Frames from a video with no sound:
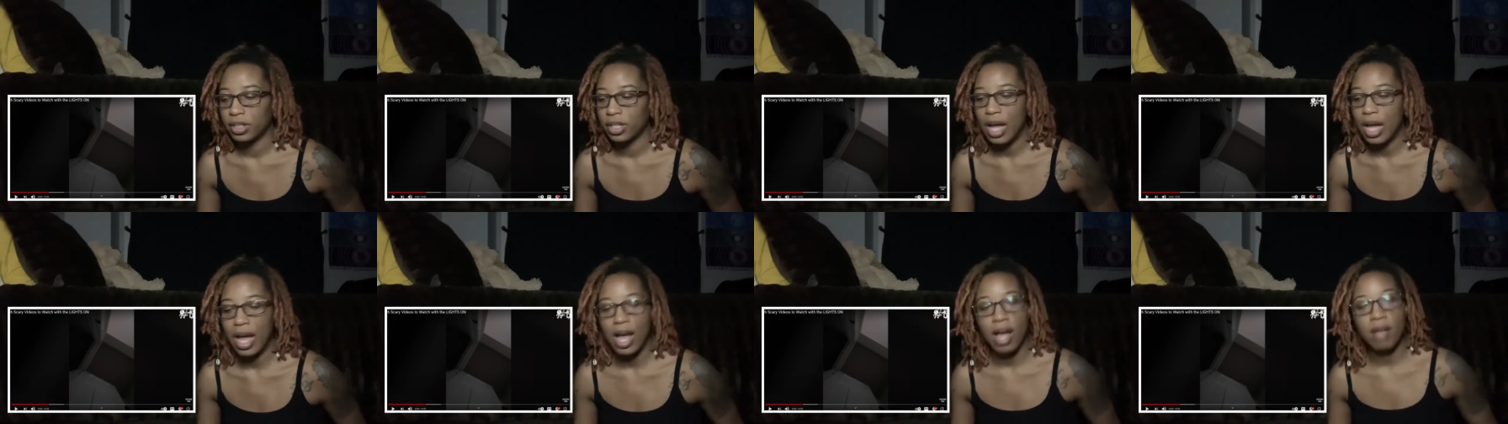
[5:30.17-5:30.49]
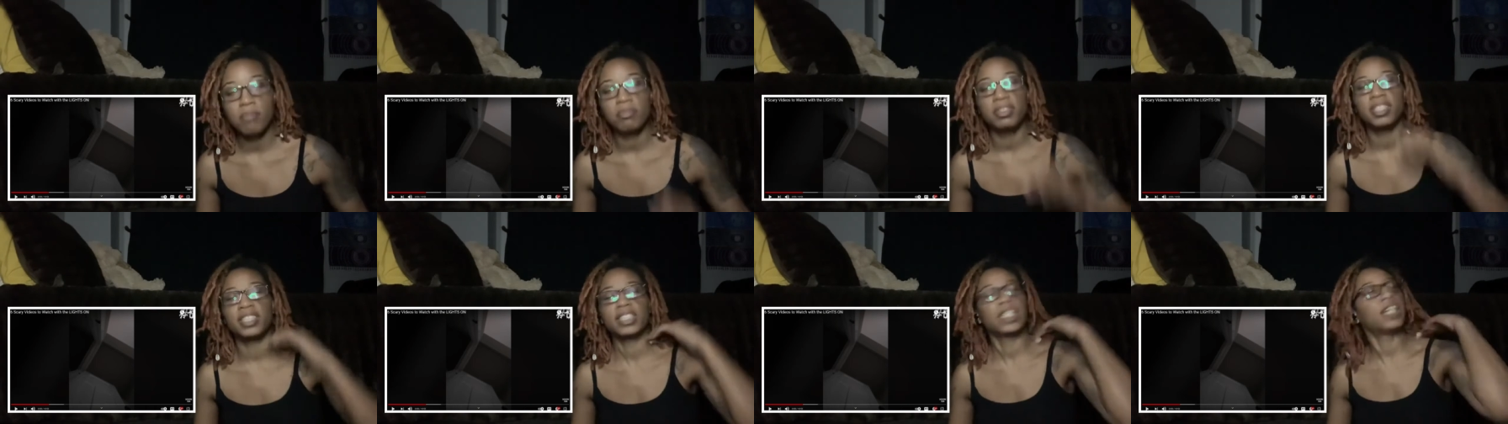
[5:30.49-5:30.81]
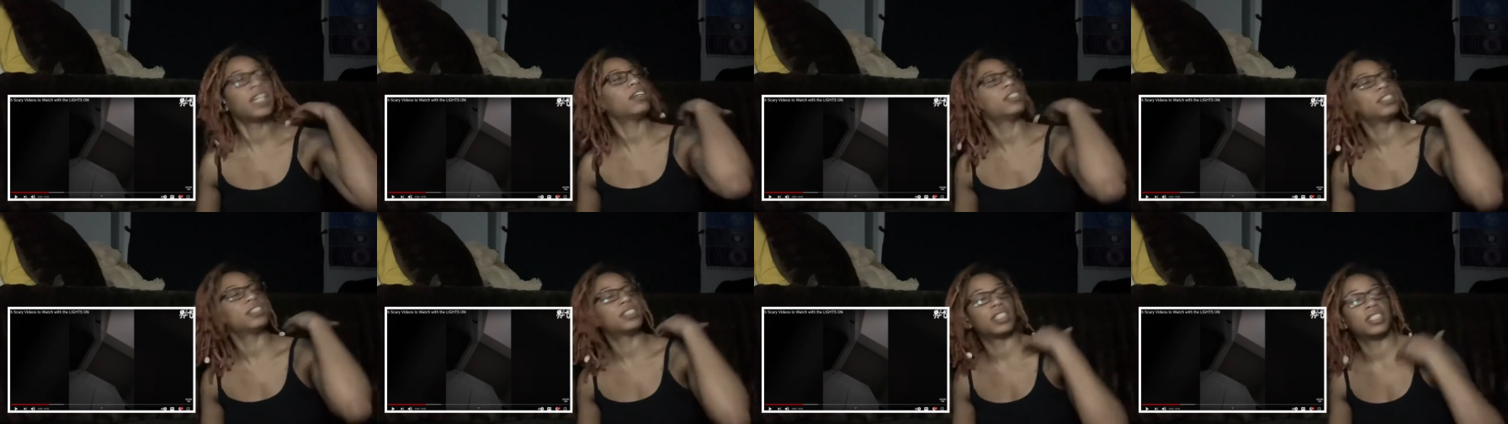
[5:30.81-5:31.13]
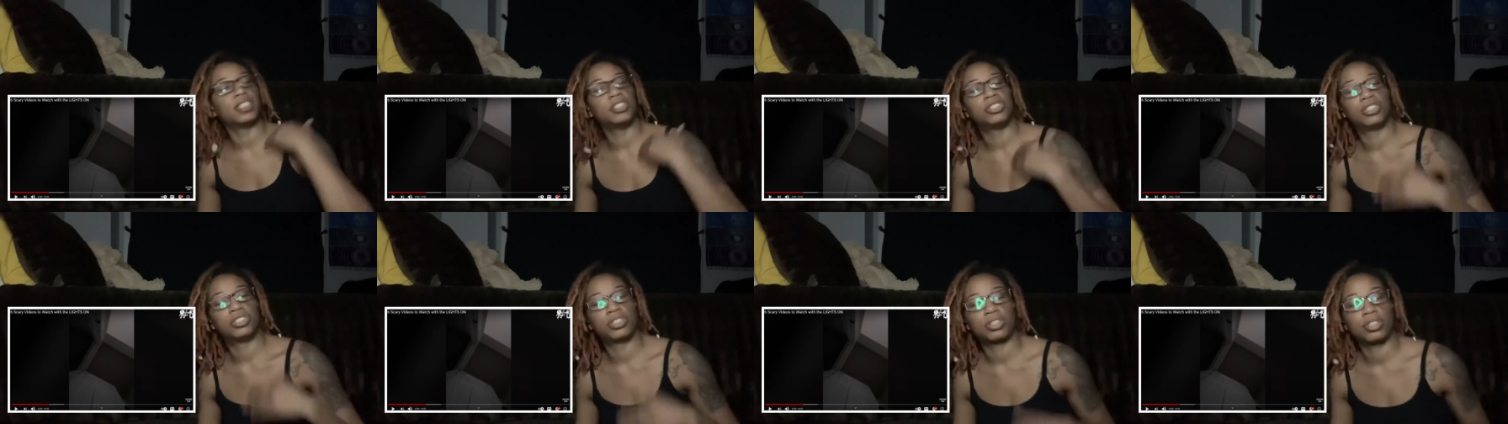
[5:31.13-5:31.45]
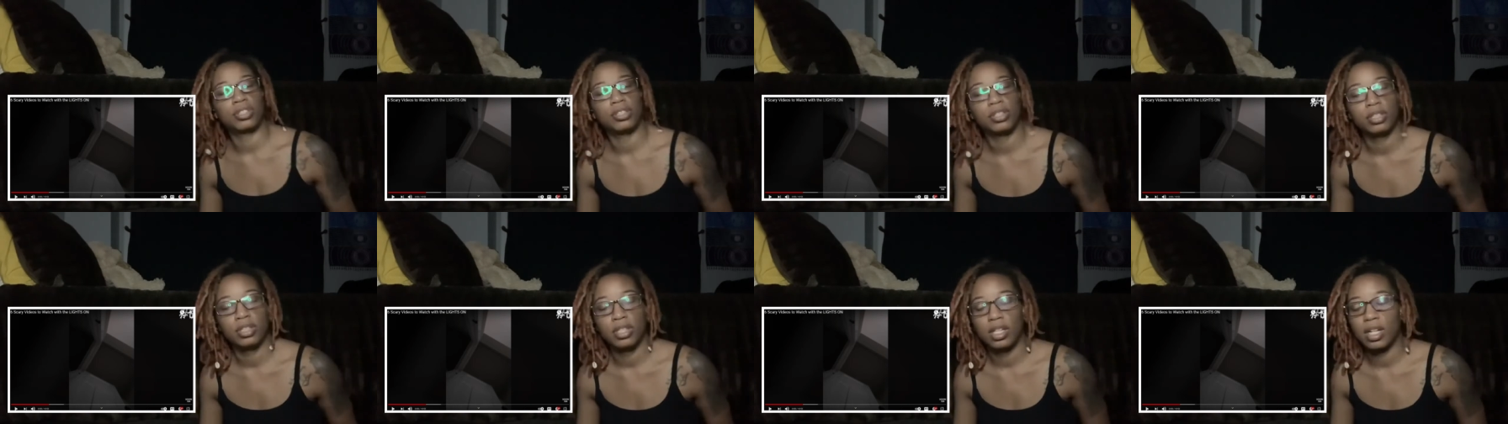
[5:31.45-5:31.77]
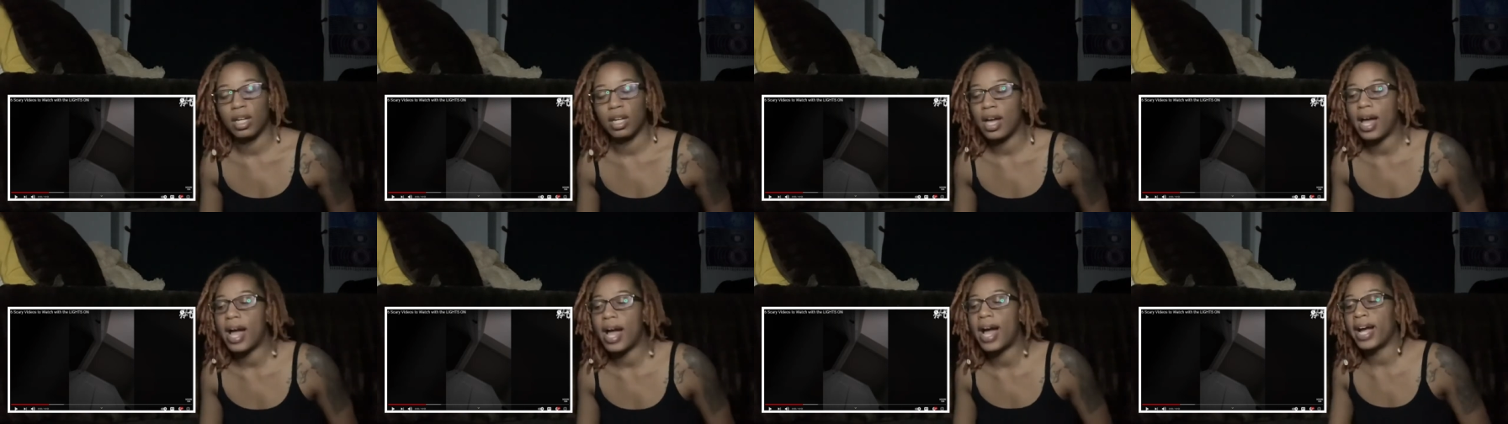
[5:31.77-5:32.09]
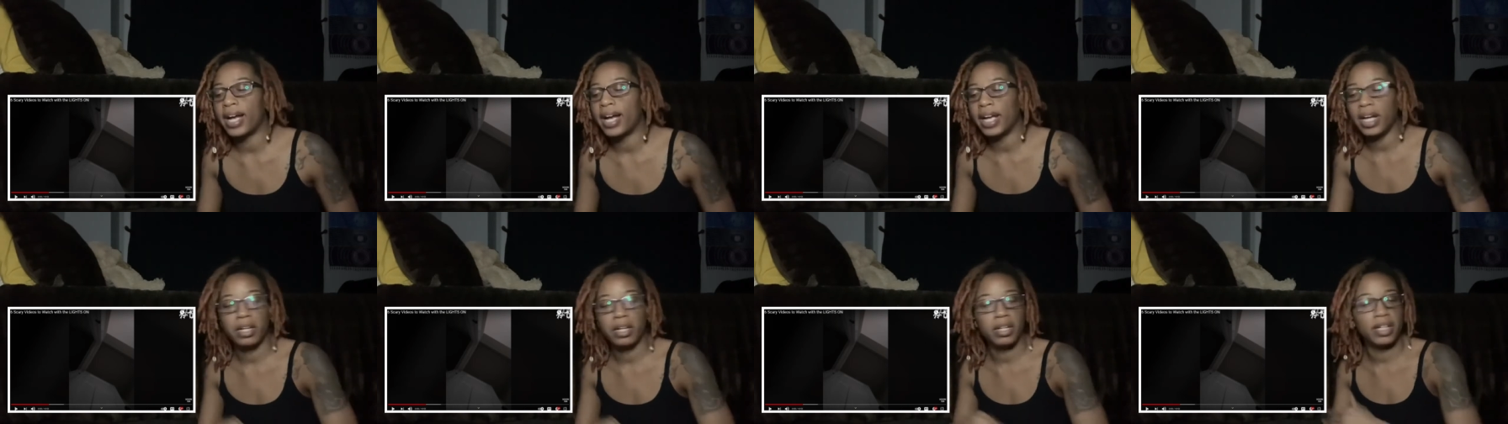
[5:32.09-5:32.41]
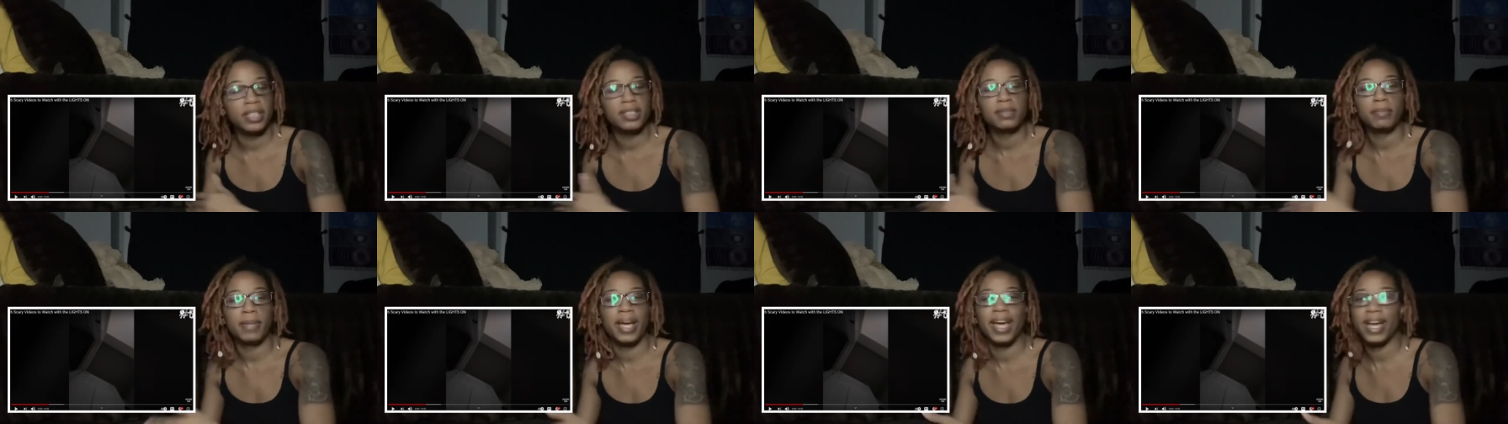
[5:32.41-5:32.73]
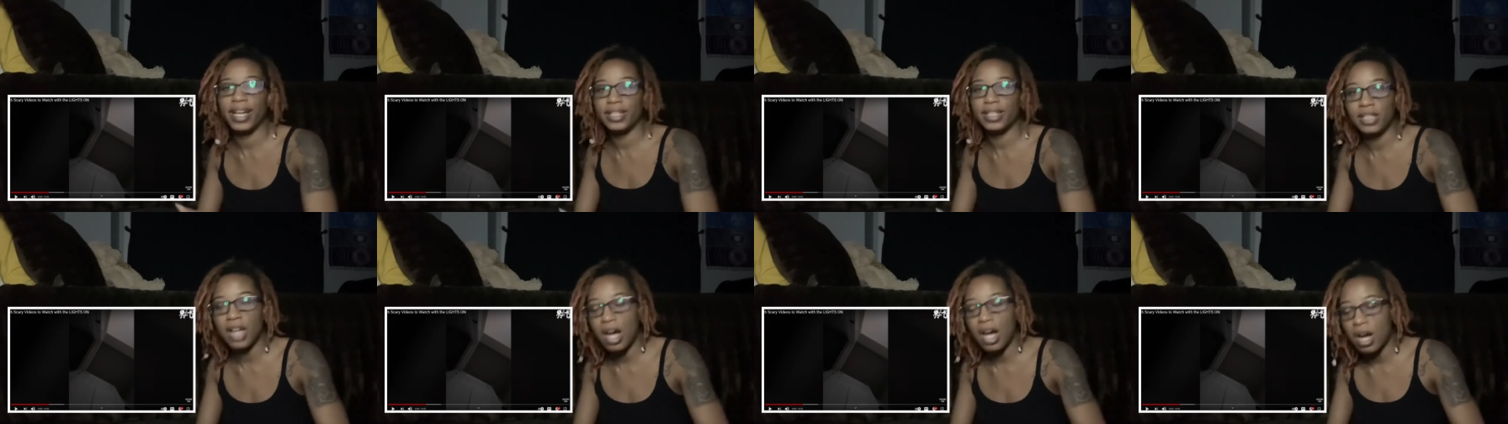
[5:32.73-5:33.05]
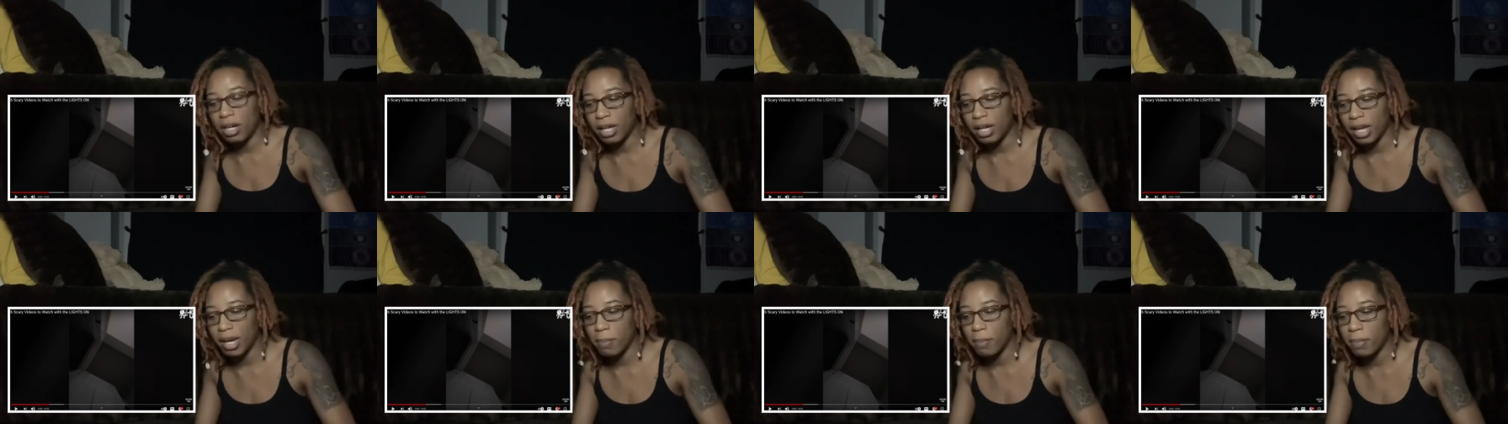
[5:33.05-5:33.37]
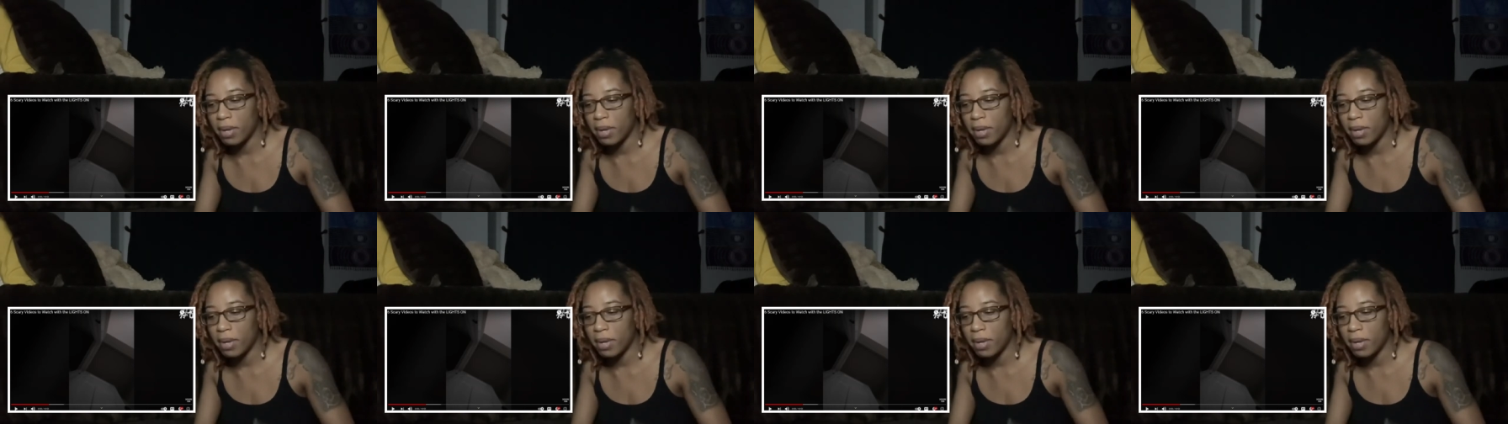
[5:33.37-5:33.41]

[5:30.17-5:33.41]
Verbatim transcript: I'm seriously shook. I hear this man talking,